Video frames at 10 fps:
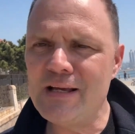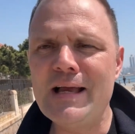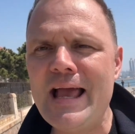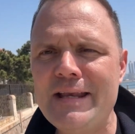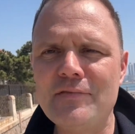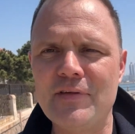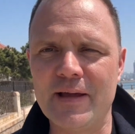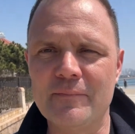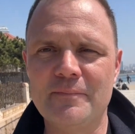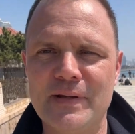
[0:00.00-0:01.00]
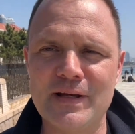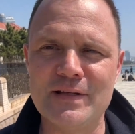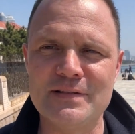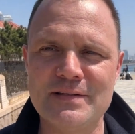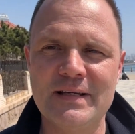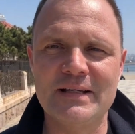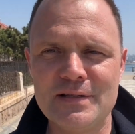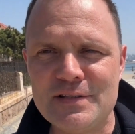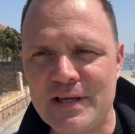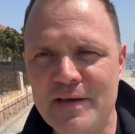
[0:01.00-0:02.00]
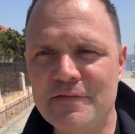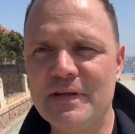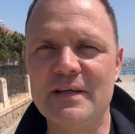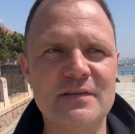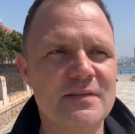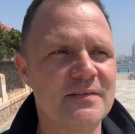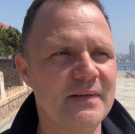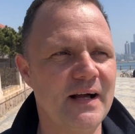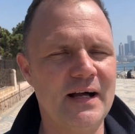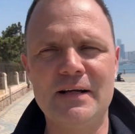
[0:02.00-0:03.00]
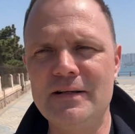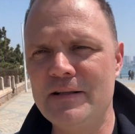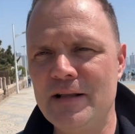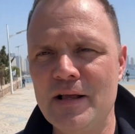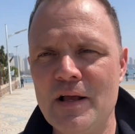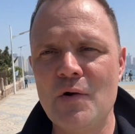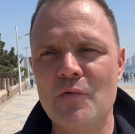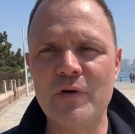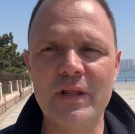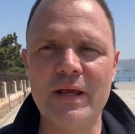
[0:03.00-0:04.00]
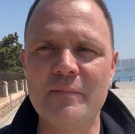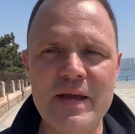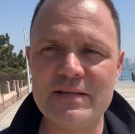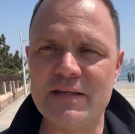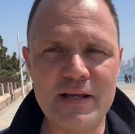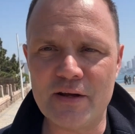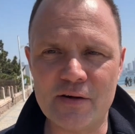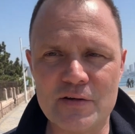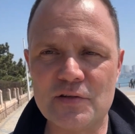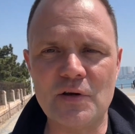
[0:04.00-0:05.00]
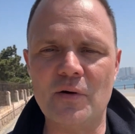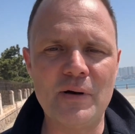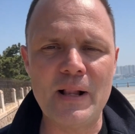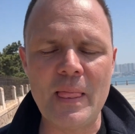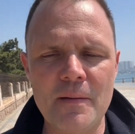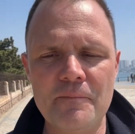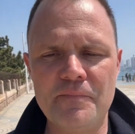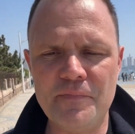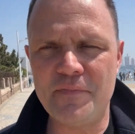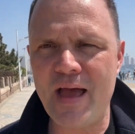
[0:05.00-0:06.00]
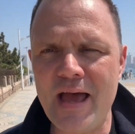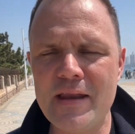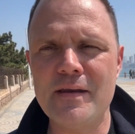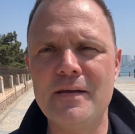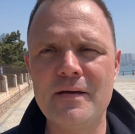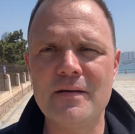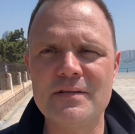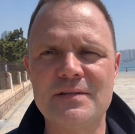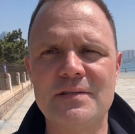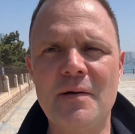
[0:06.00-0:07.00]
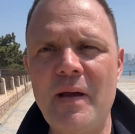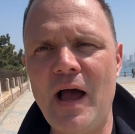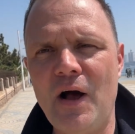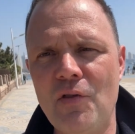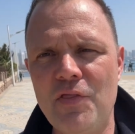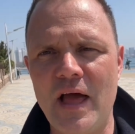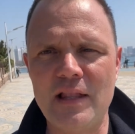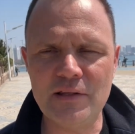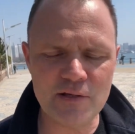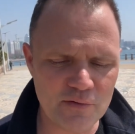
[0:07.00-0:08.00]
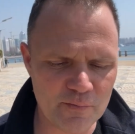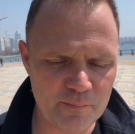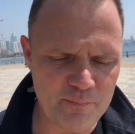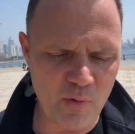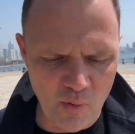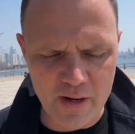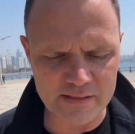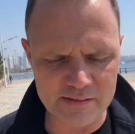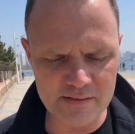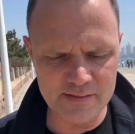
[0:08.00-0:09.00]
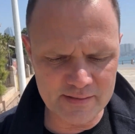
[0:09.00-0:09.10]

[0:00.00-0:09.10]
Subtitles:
anything, because safety is really amazing here. So that somehow, that little point,